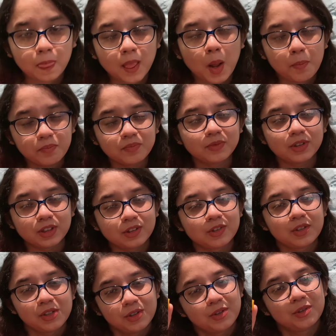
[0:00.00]
It's just
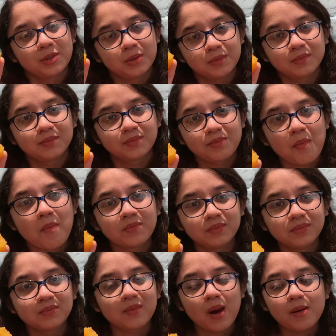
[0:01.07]
really good.
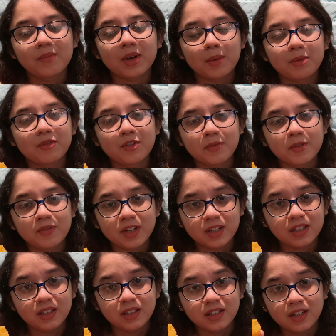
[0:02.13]
Coming from a
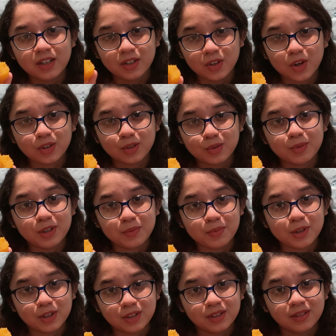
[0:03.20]
very non-sweet
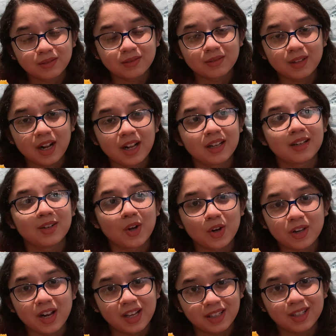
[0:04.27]
person, not
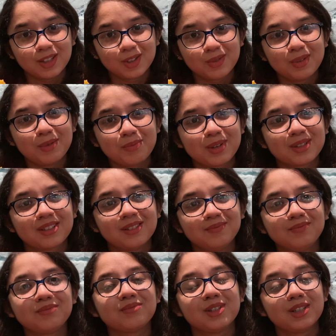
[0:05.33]
liking sweet person,
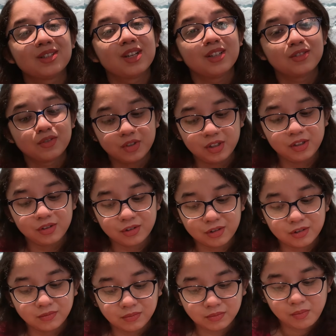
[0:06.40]
this tastes really good.
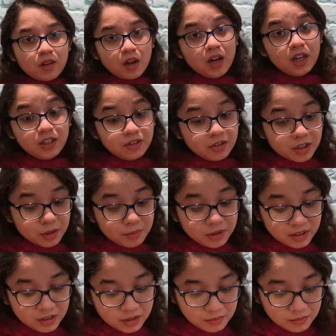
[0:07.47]
Highly recommended.